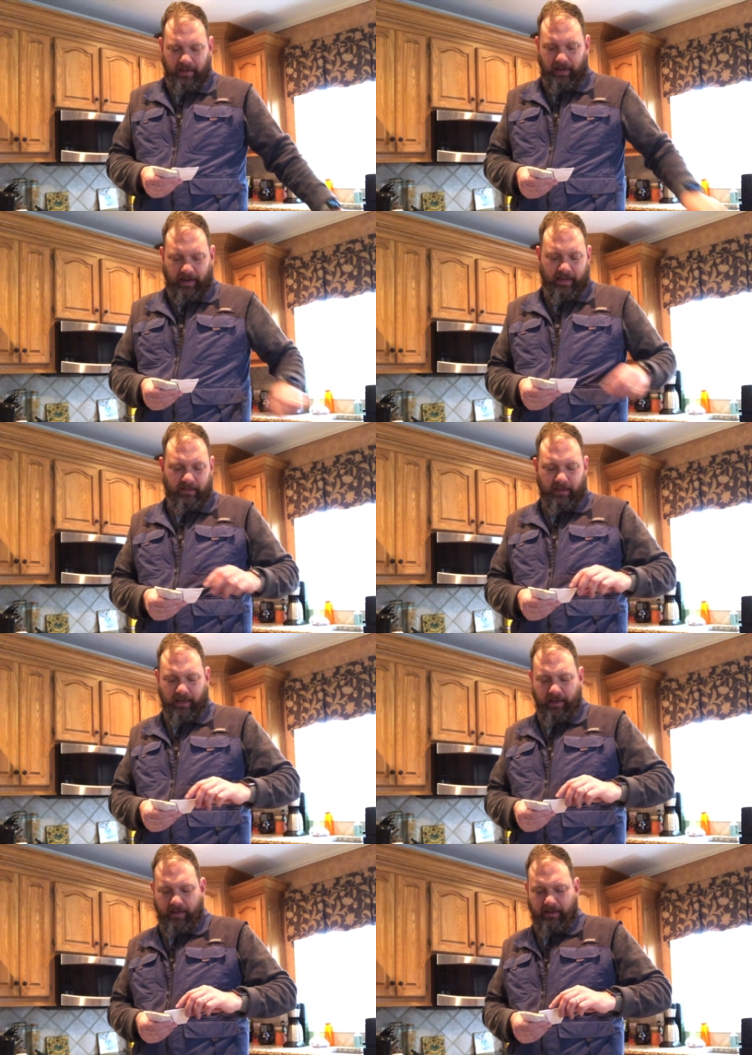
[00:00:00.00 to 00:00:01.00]
And
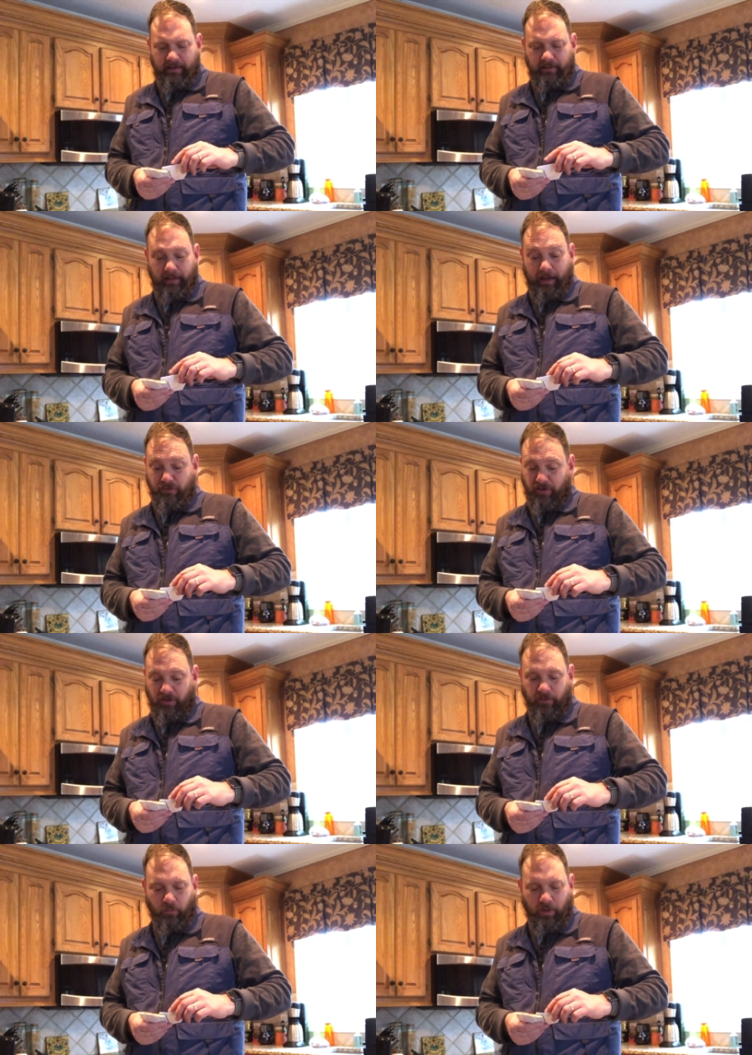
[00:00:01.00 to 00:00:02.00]
then last
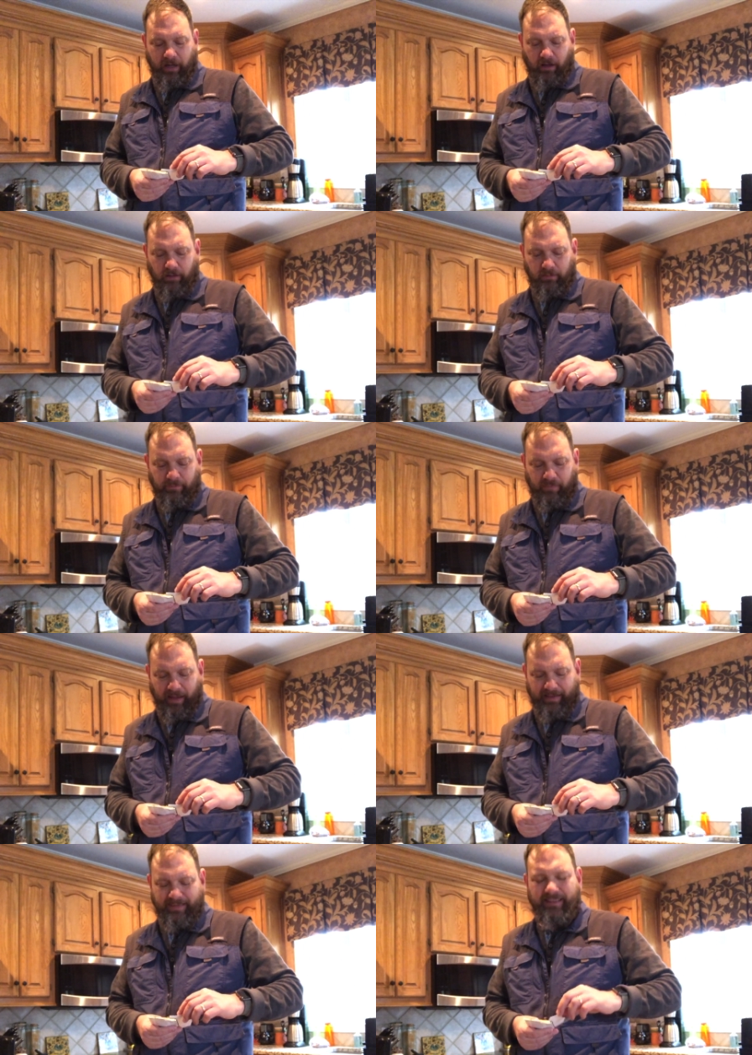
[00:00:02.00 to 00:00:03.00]
year as well,
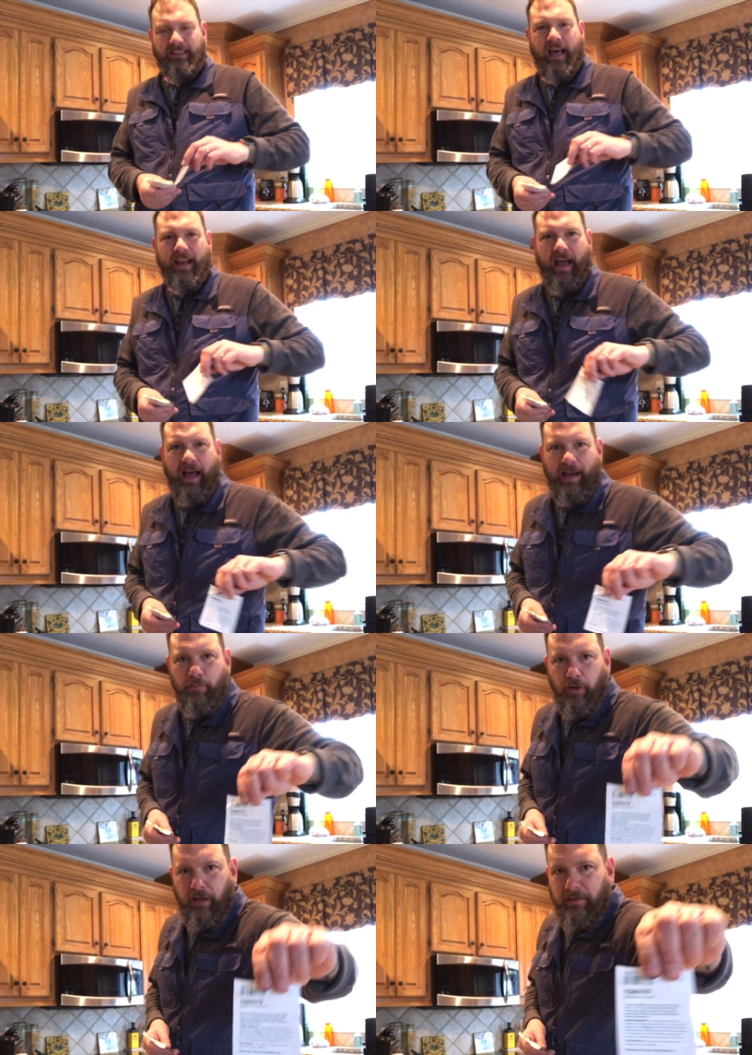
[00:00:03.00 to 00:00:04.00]
Ensalada
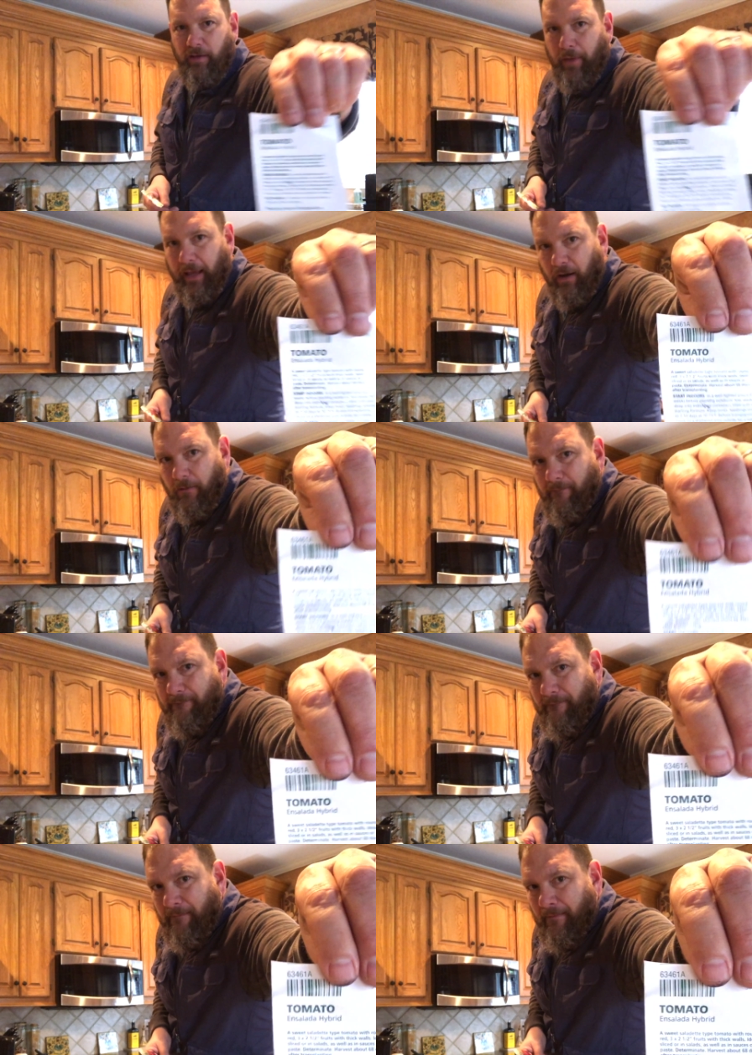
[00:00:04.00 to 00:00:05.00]
Hybrid Tomato.
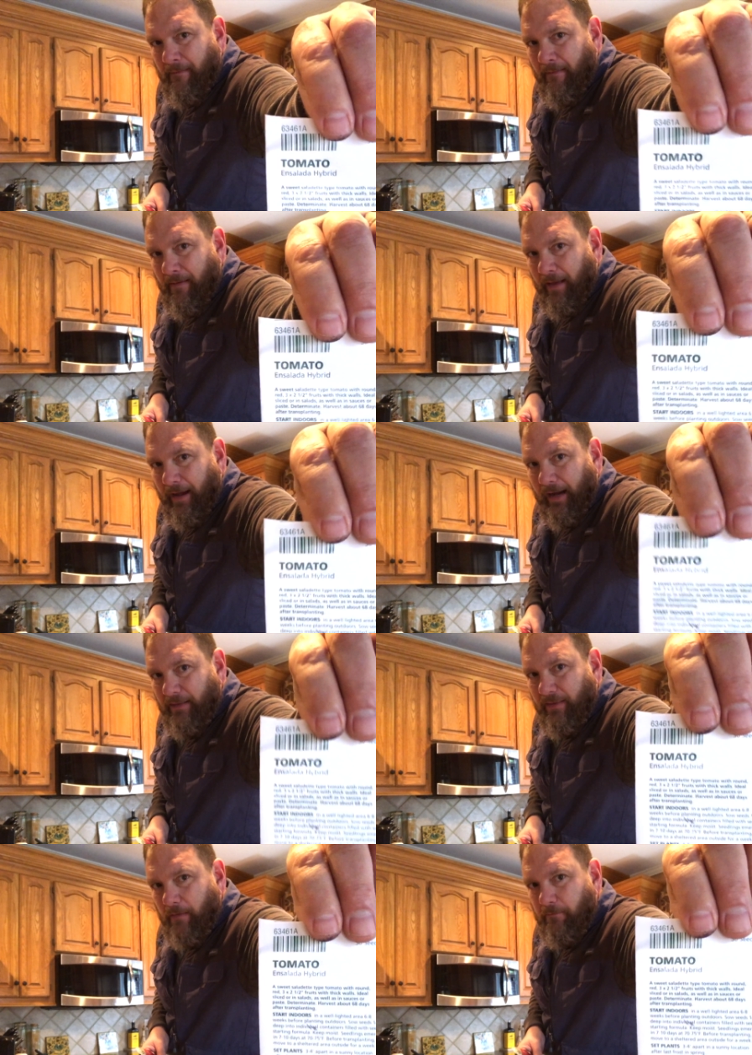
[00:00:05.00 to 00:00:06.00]
I
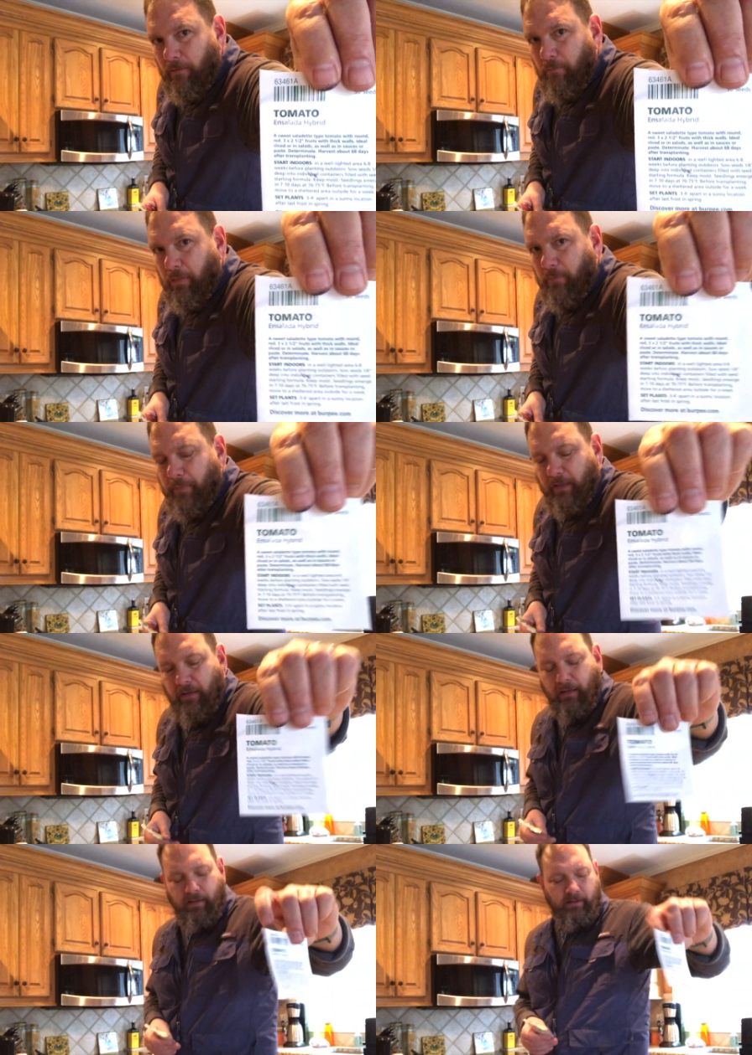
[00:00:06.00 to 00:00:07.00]
got them from
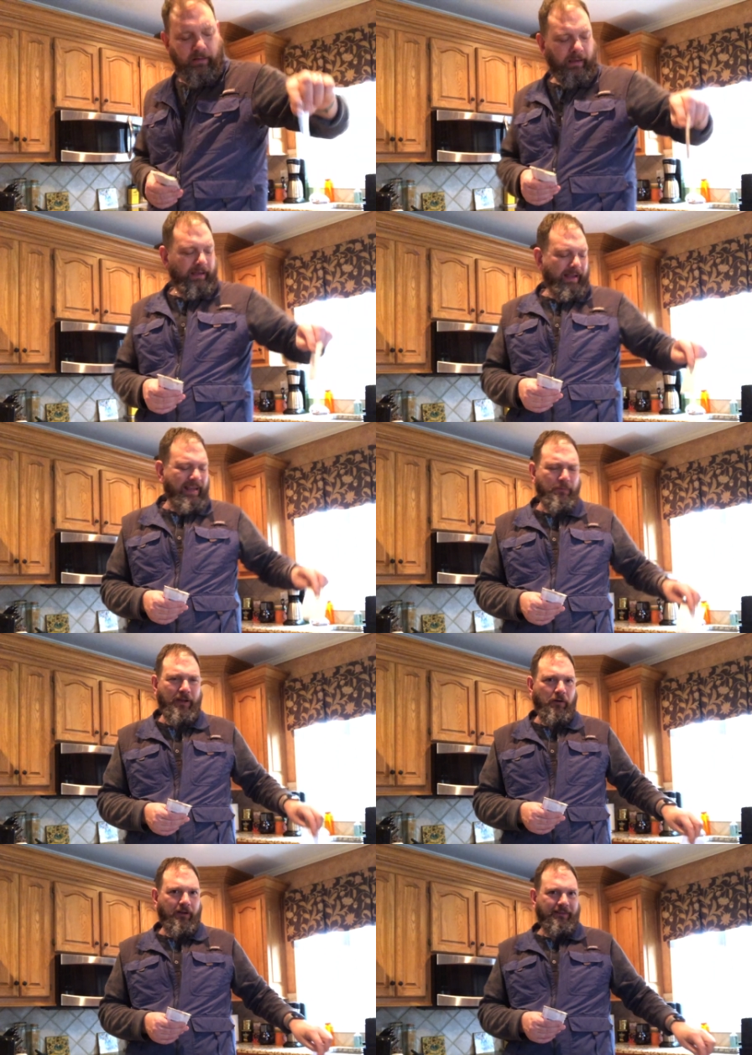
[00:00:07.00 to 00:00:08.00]
Burpee. I get them when
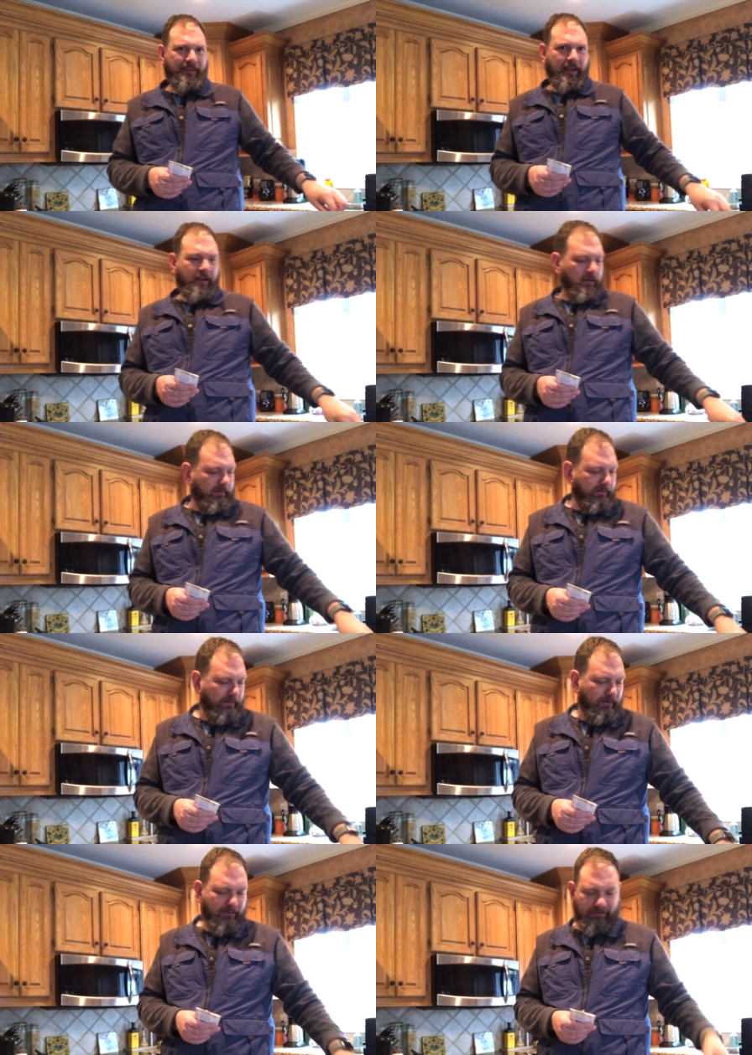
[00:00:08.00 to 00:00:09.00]
they're on sale,
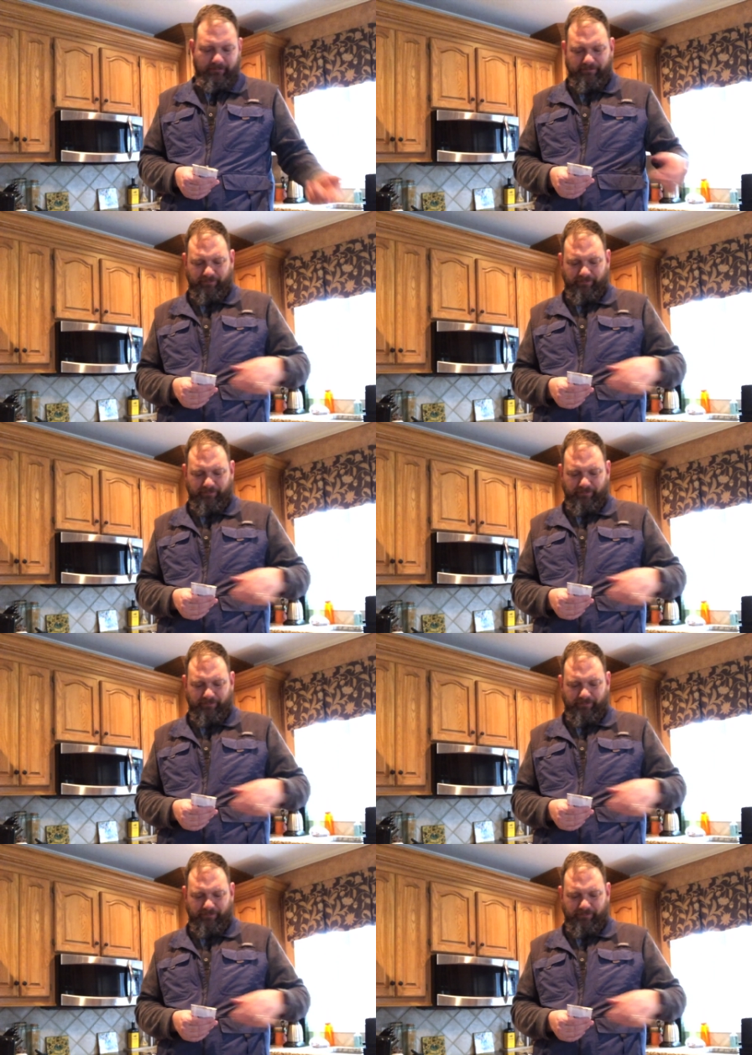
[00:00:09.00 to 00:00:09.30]
so